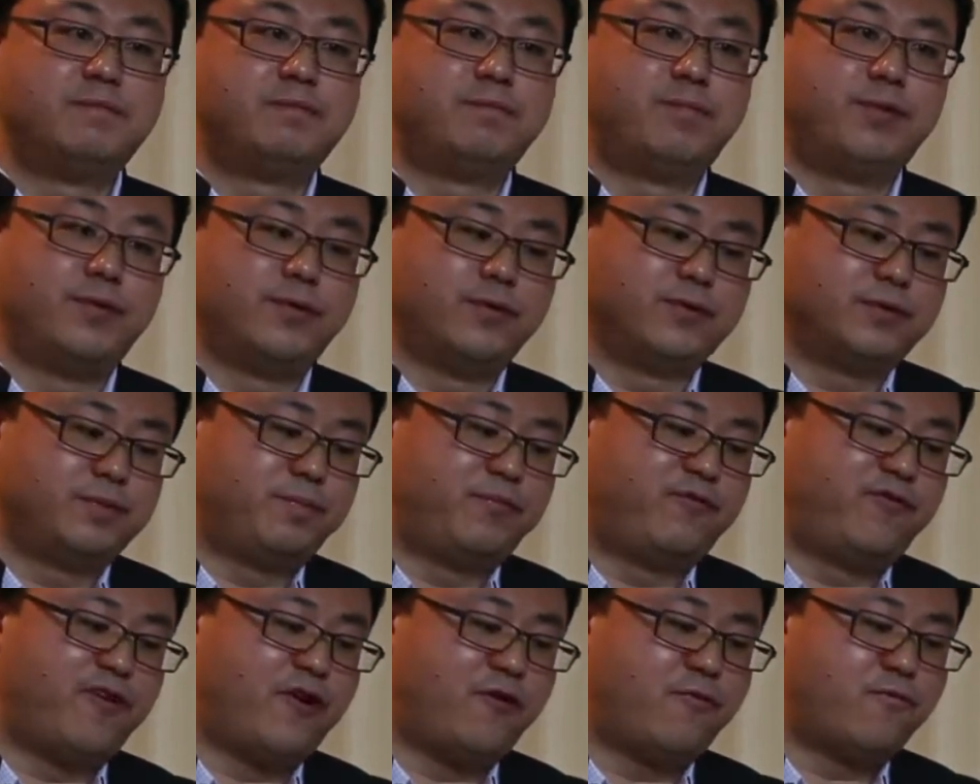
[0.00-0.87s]
put
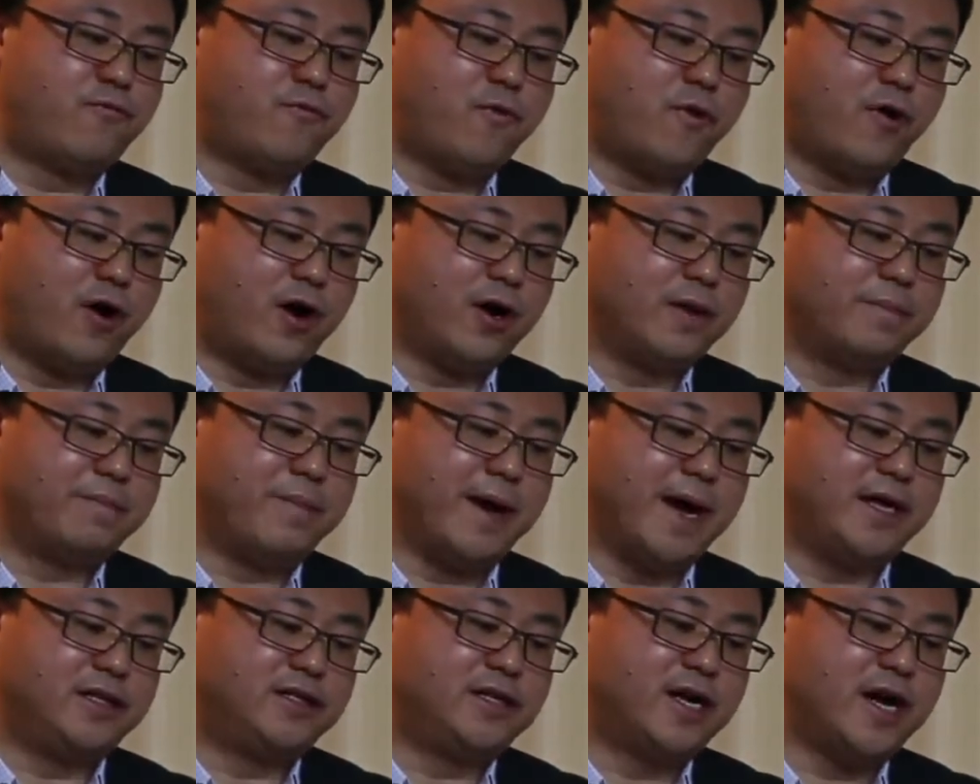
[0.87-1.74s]
forward
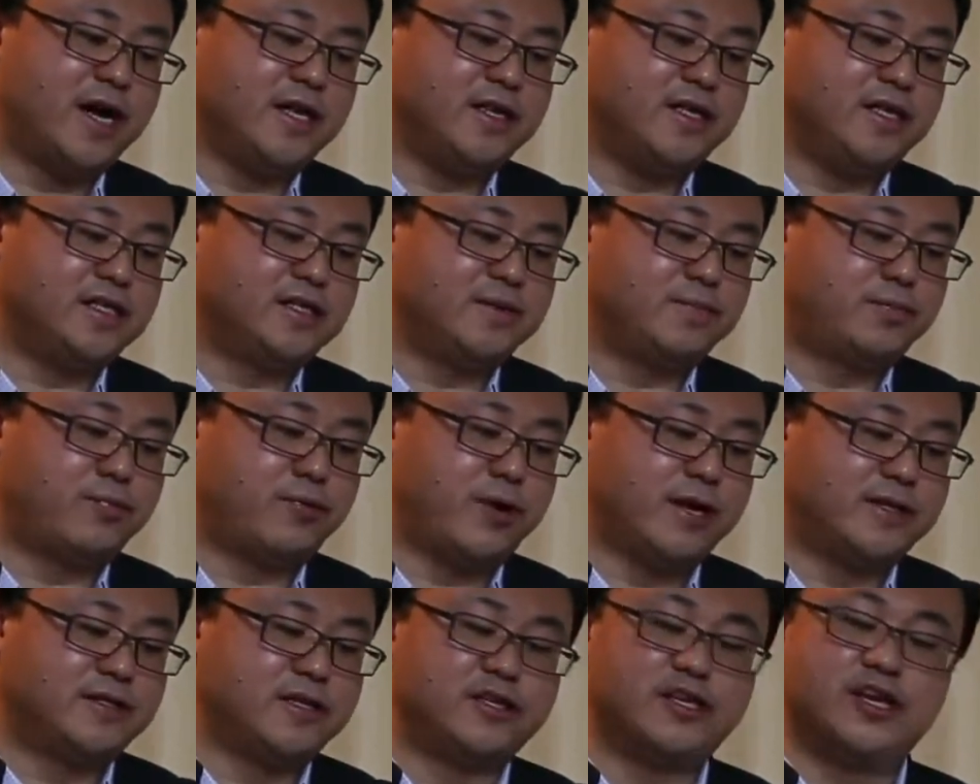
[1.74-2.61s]
by Chinese
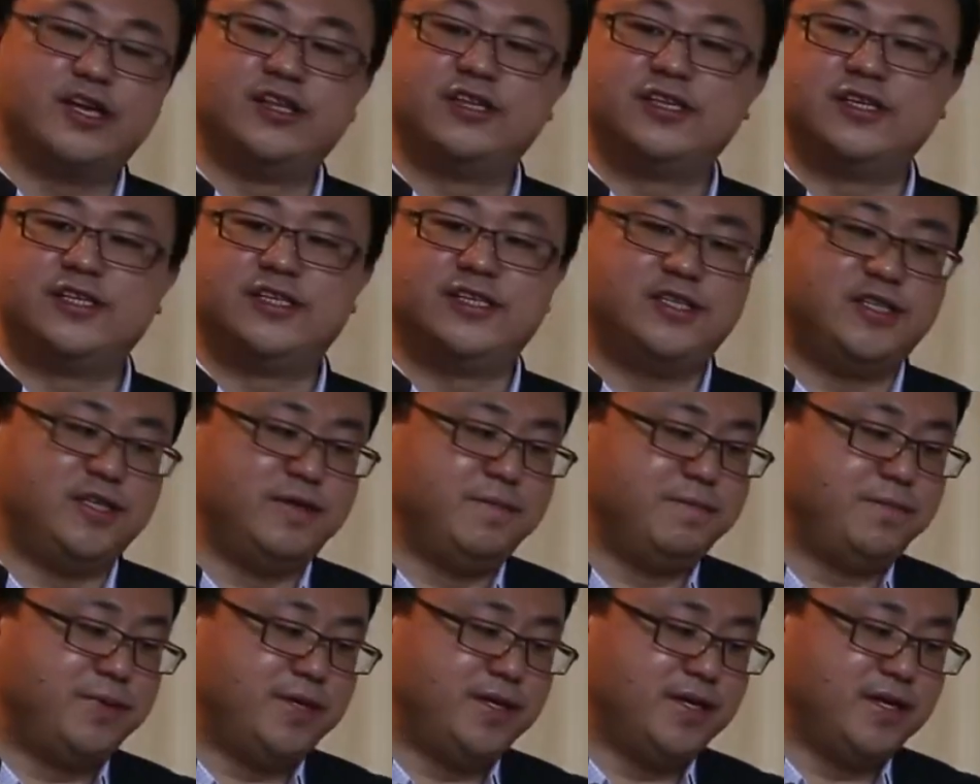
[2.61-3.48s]
President Xi
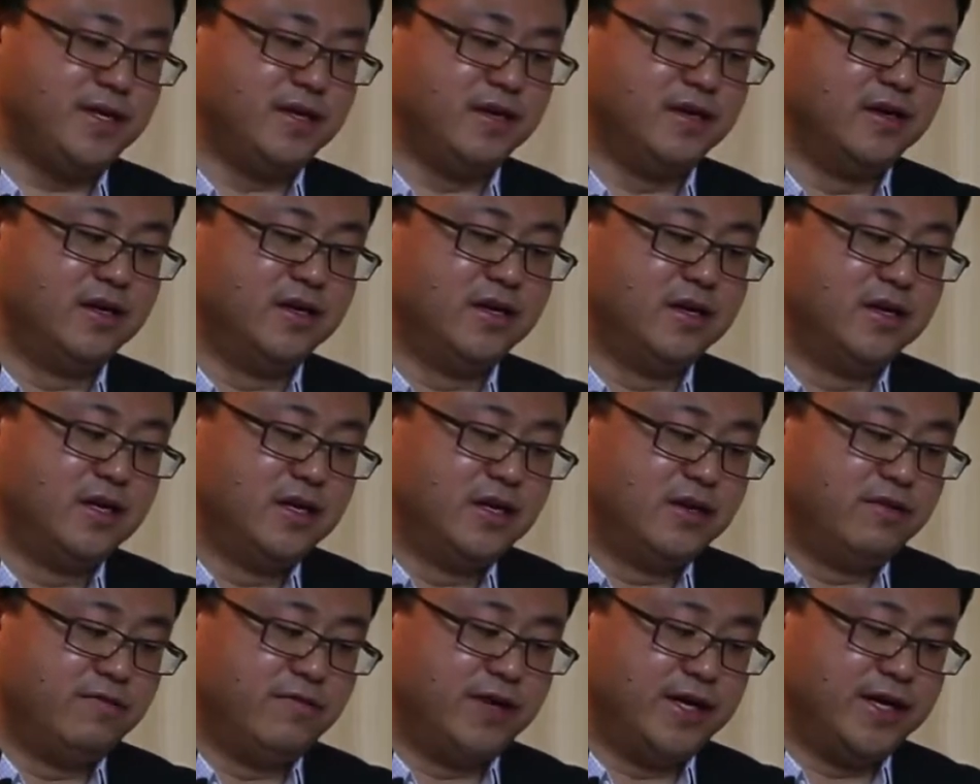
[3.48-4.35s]
Jinping
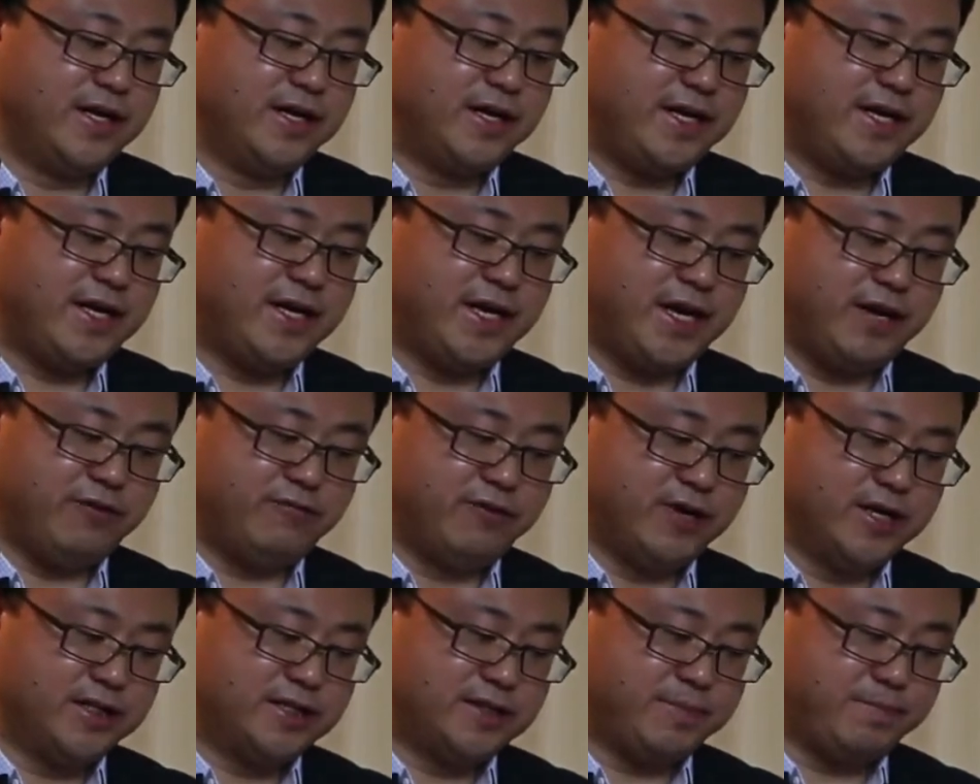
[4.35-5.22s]
when he gave
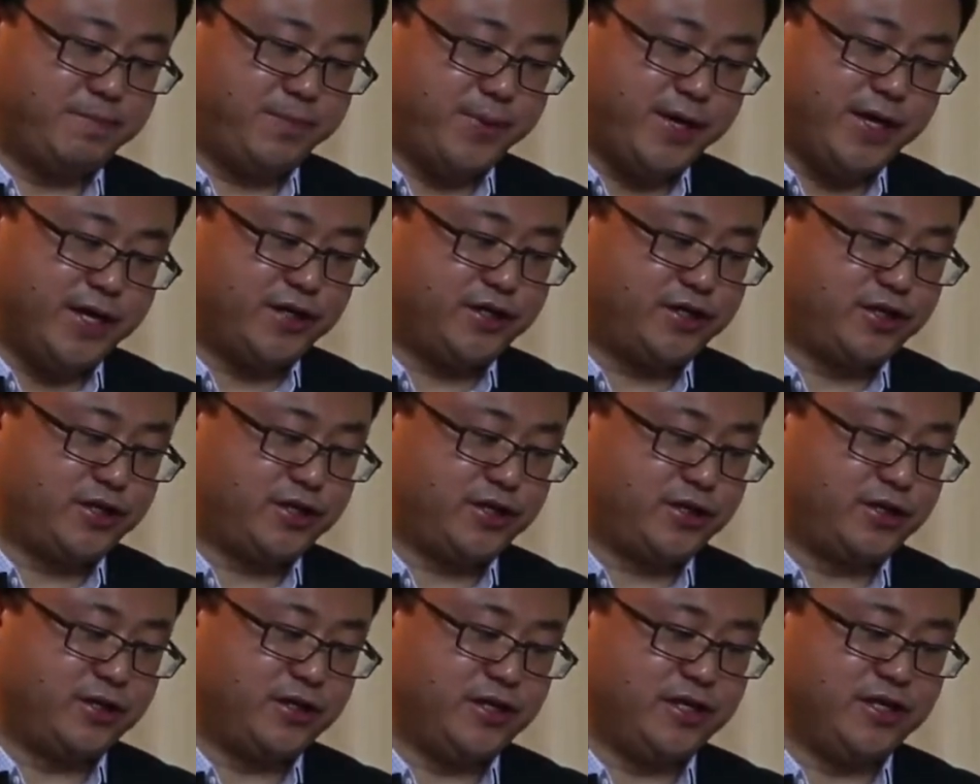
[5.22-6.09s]
a
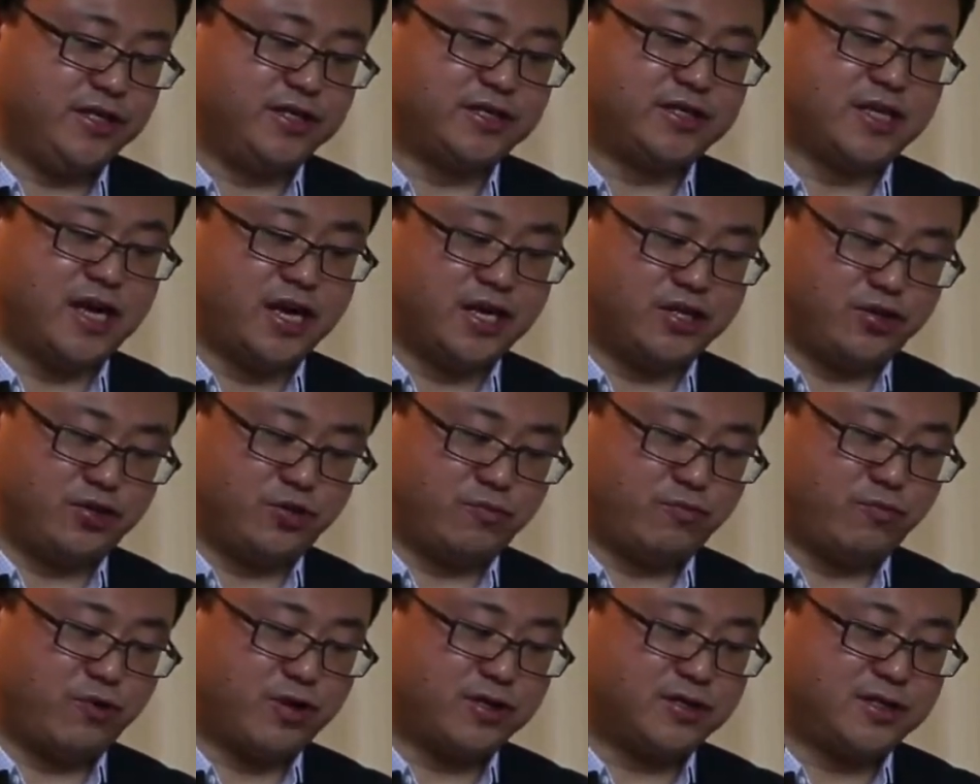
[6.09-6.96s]
speech in some
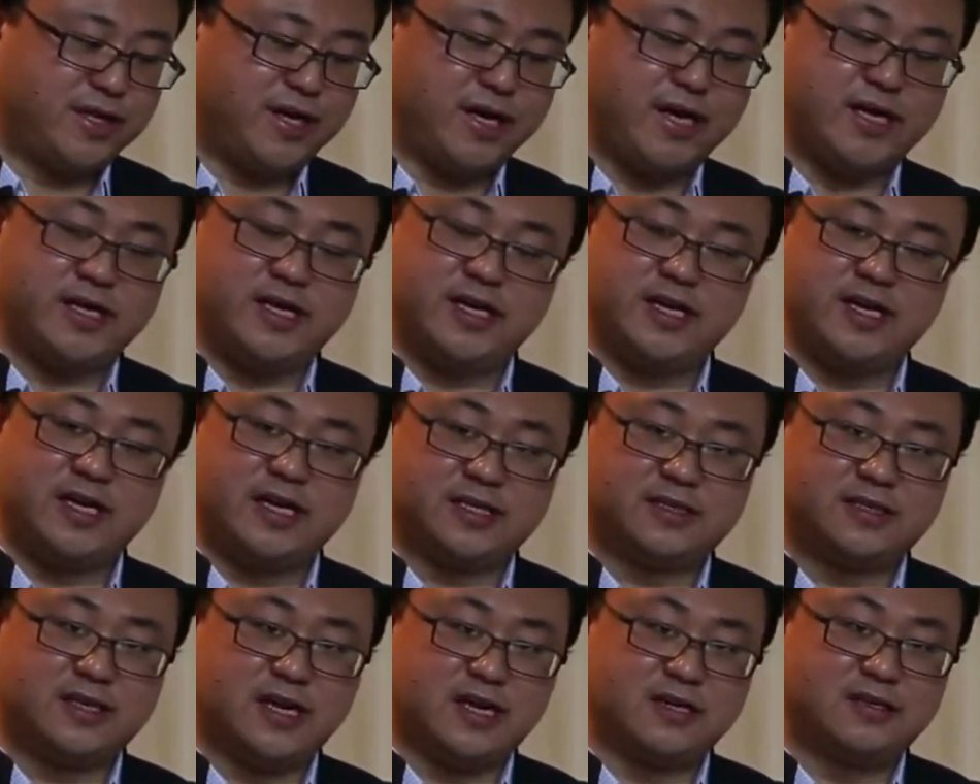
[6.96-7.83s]
university in
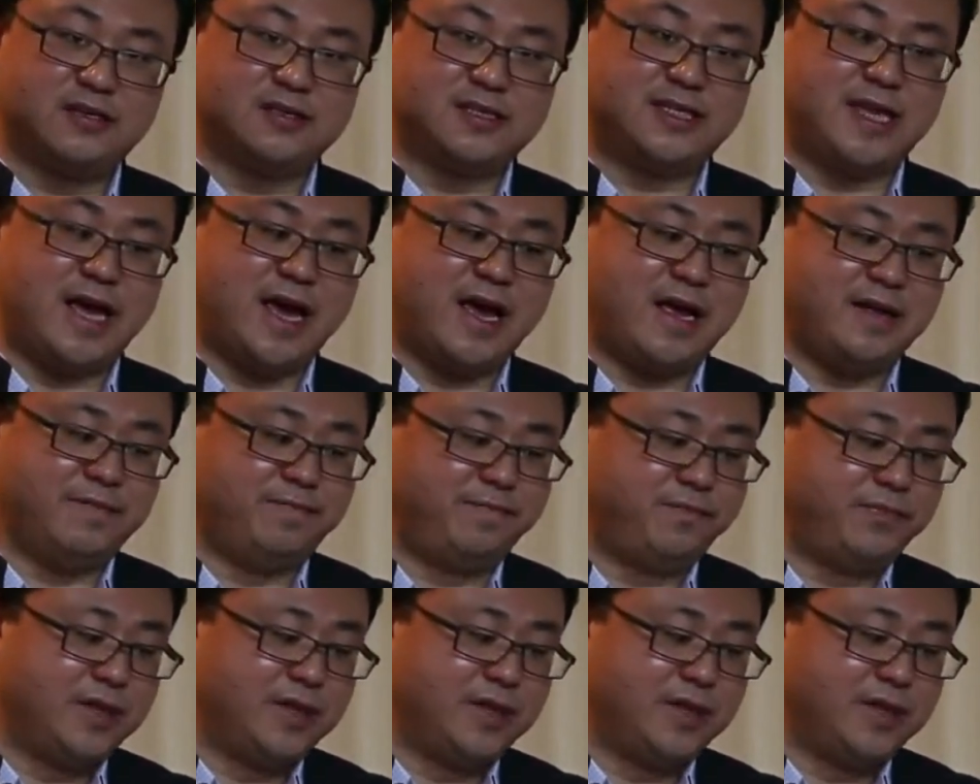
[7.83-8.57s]
Kazakhstan.